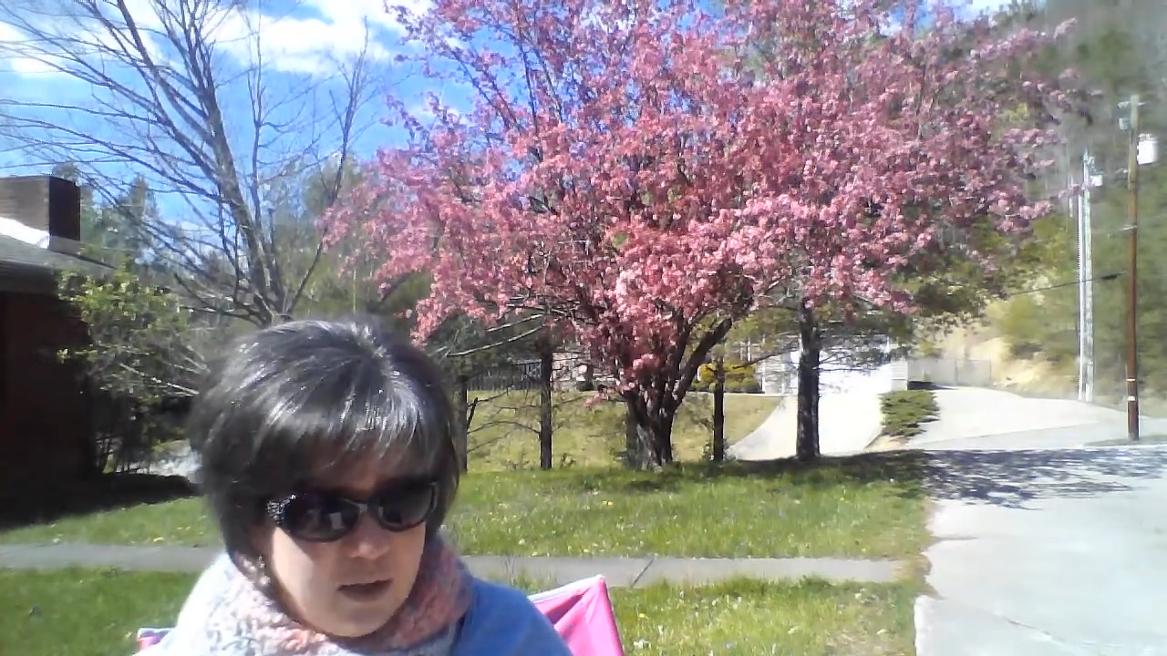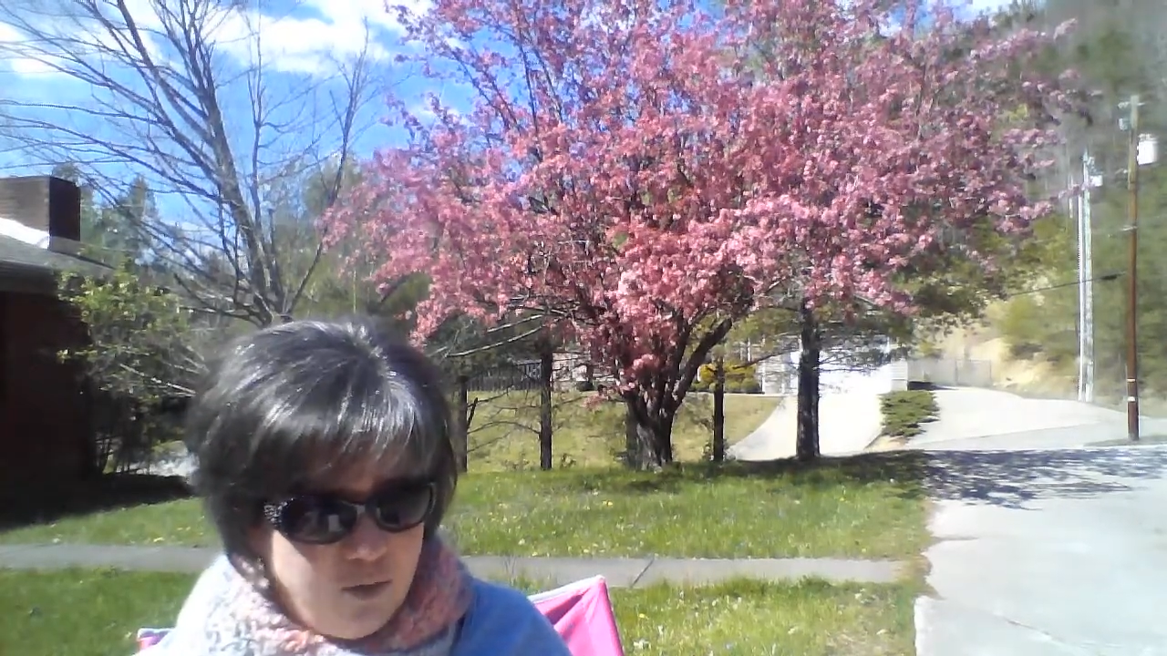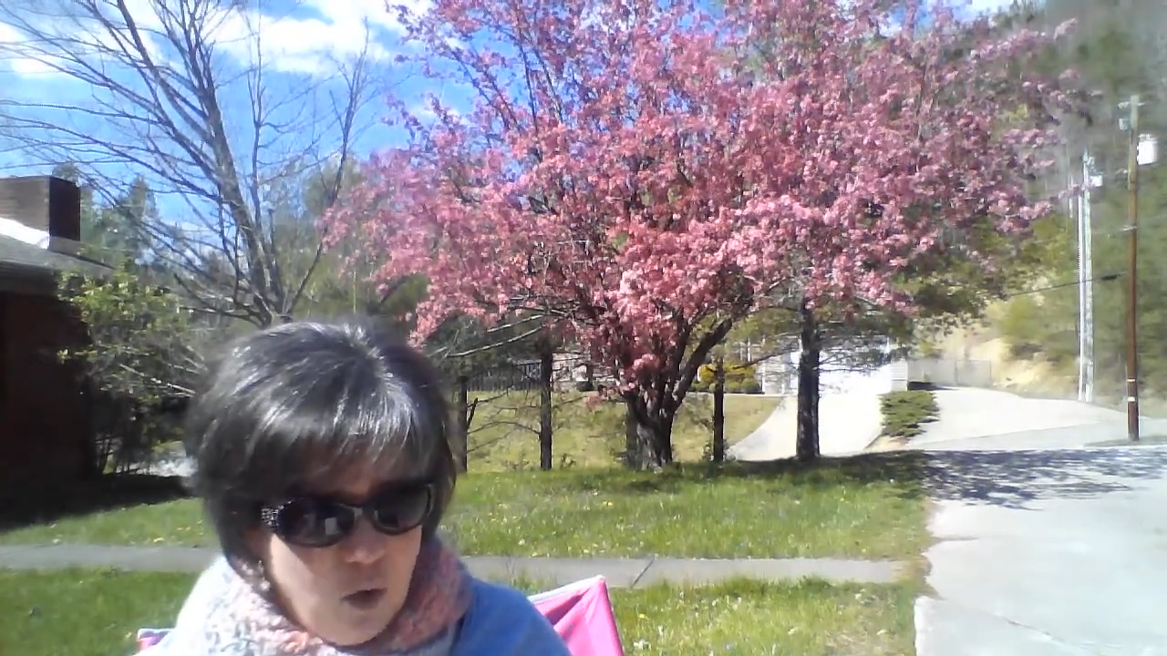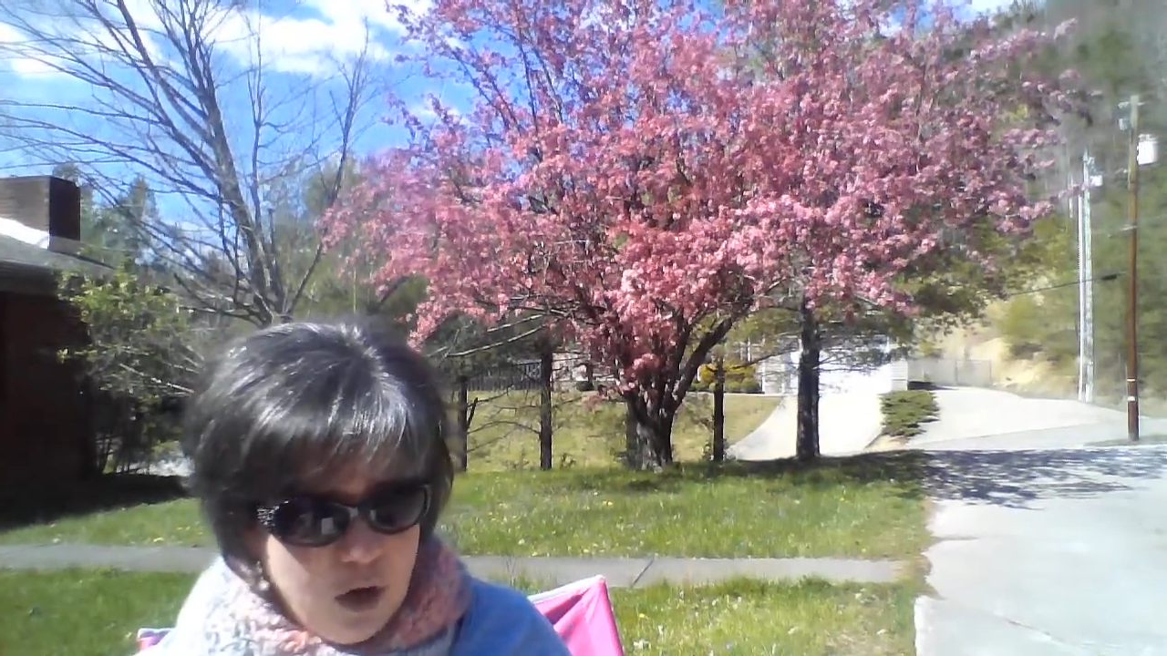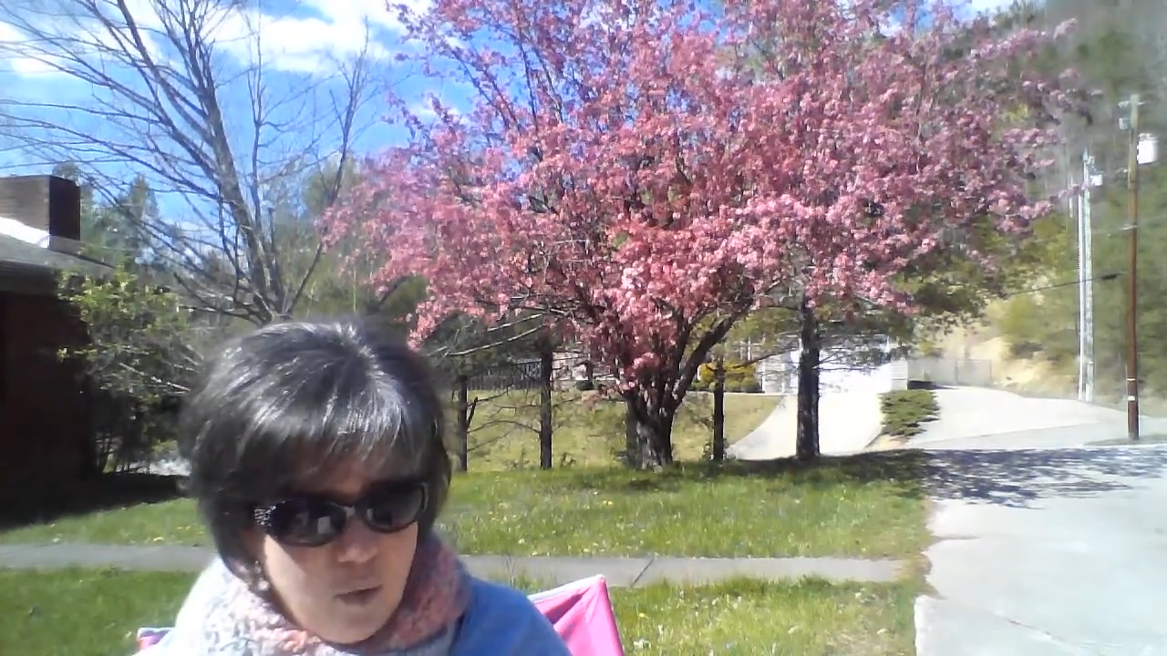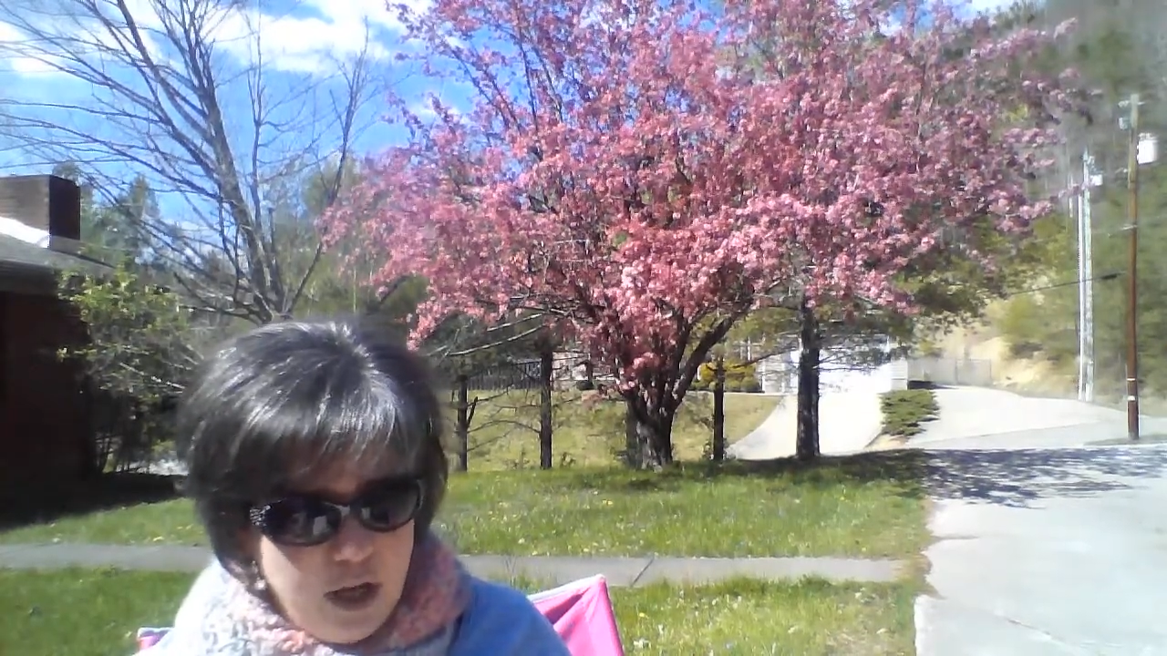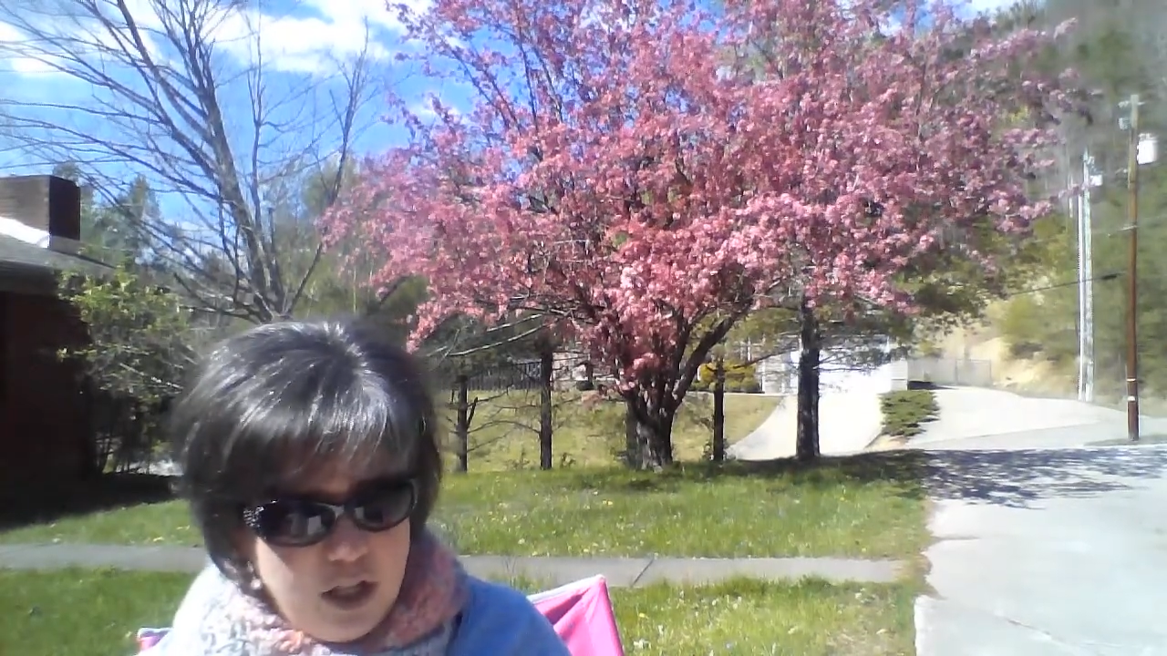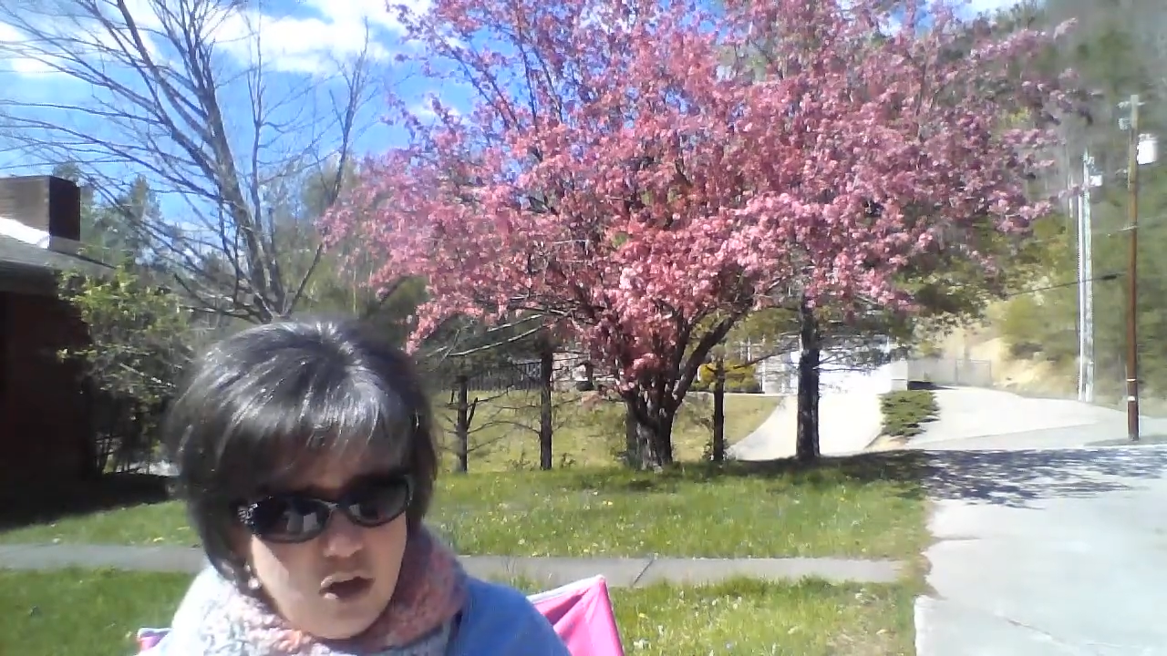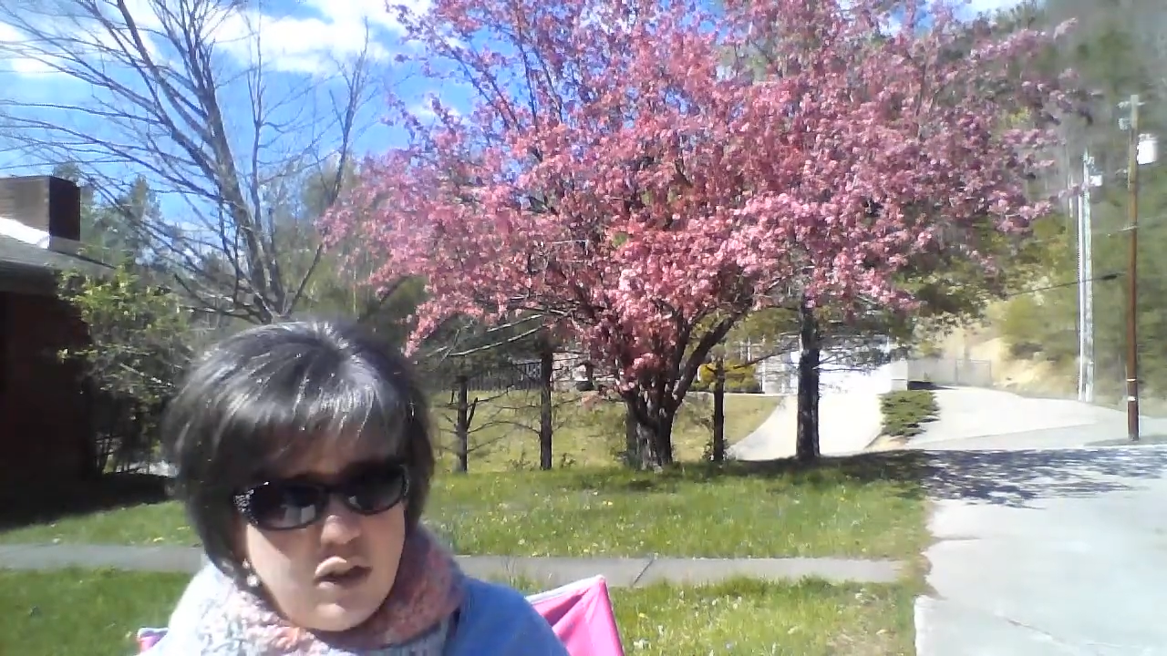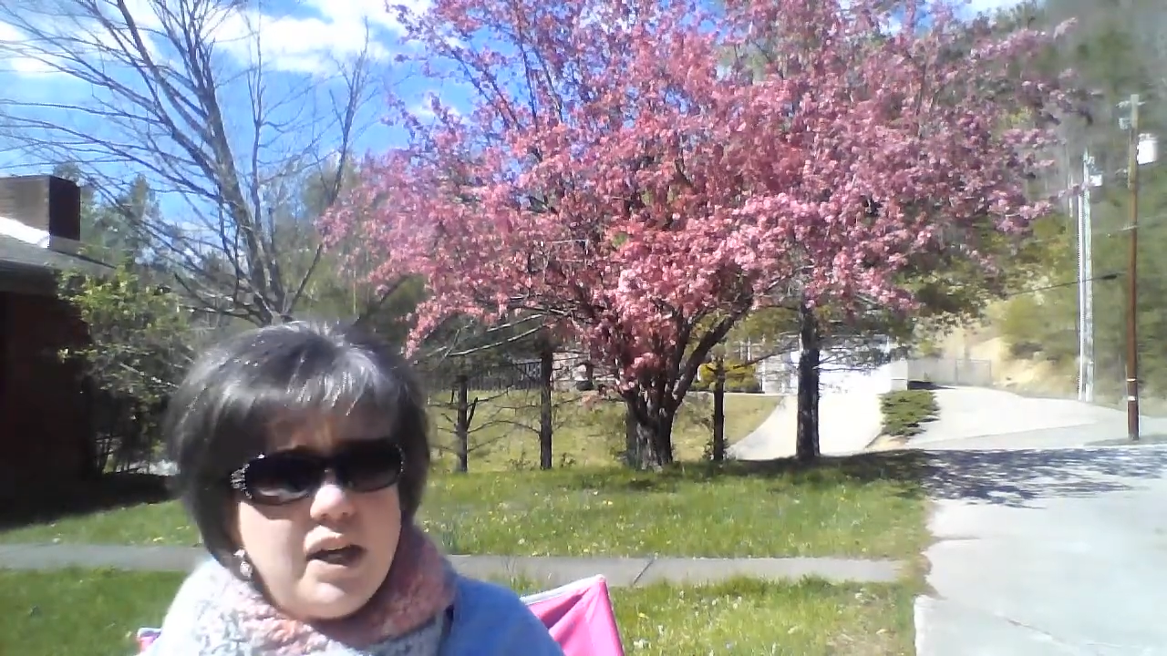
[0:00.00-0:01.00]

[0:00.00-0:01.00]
It's 4-1 and you're the